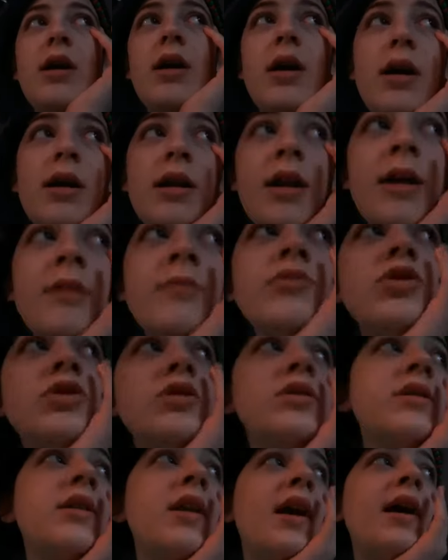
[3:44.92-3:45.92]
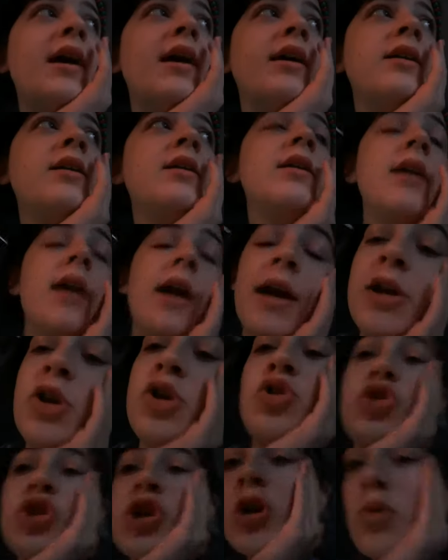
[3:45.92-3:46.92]
And I'm just like, are you
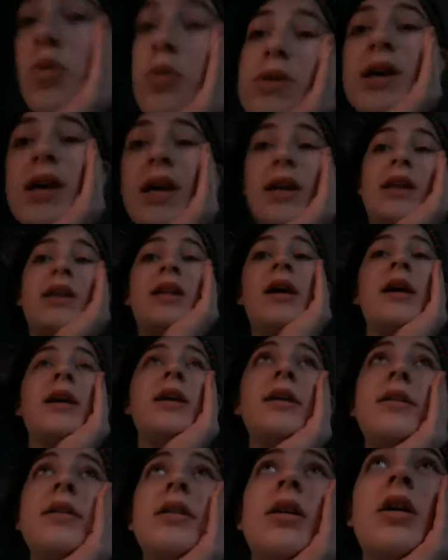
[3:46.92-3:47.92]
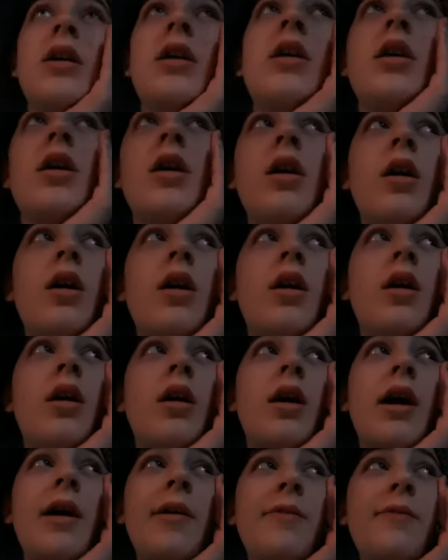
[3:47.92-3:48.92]
joking? Like,
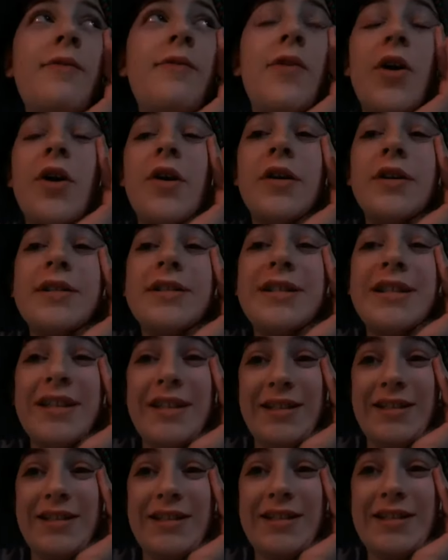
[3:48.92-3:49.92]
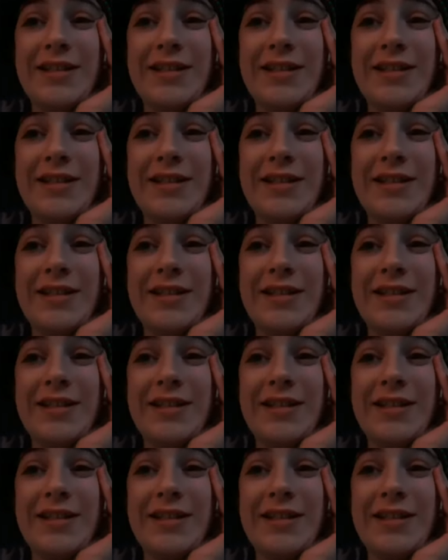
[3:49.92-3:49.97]
I'm 13.